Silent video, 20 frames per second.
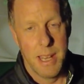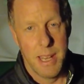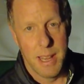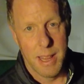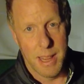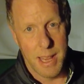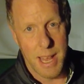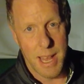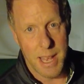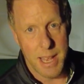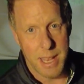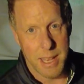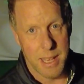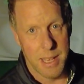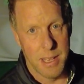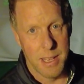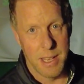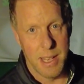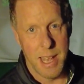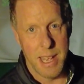like
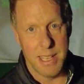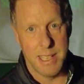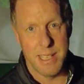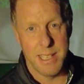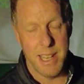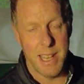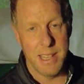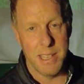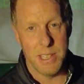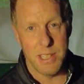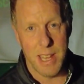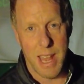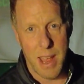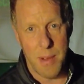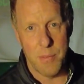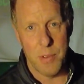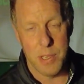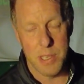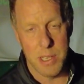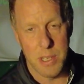it sensed
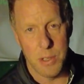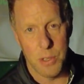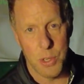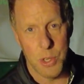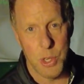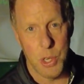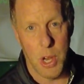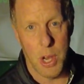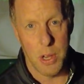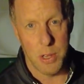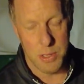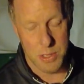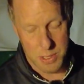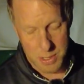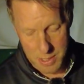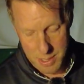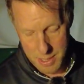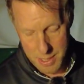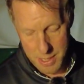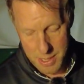every single shot,
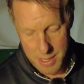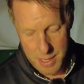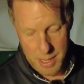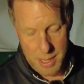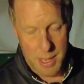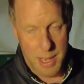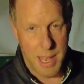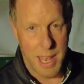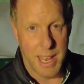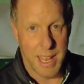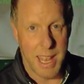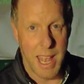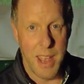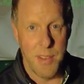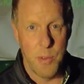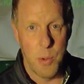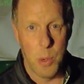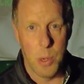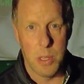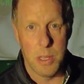it
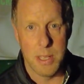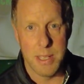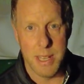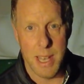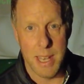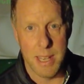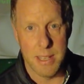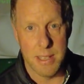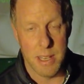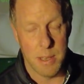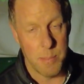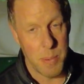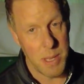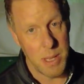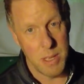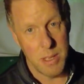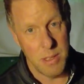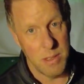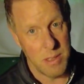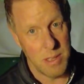gave you all the data. By
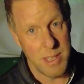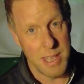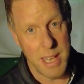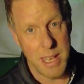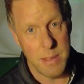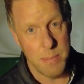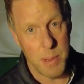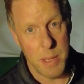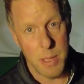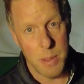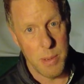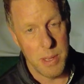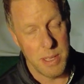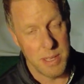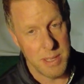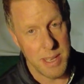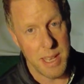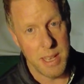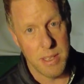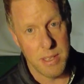the way, the
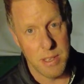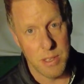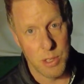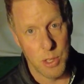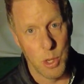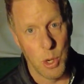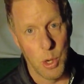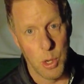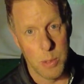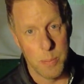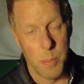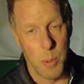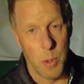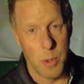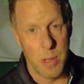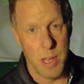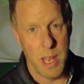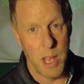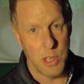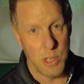data is good, but
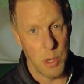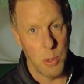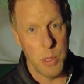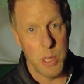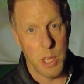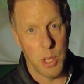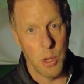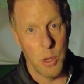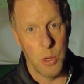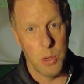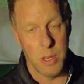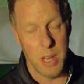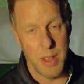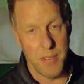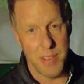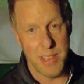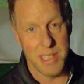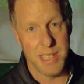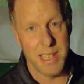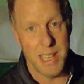it's only good if
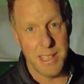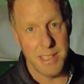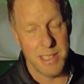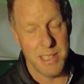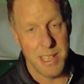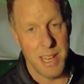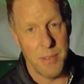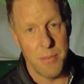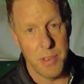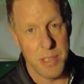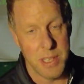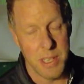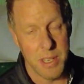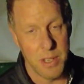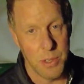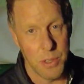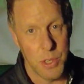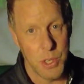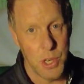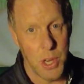it's sensing every
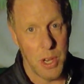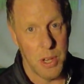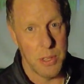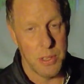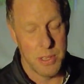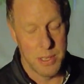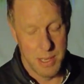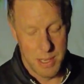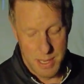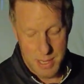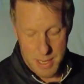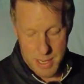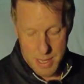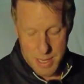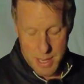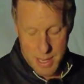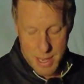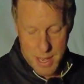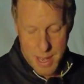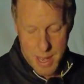single shot.
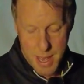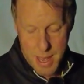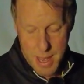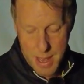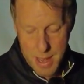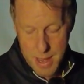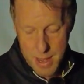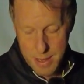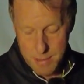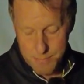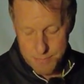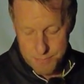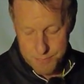And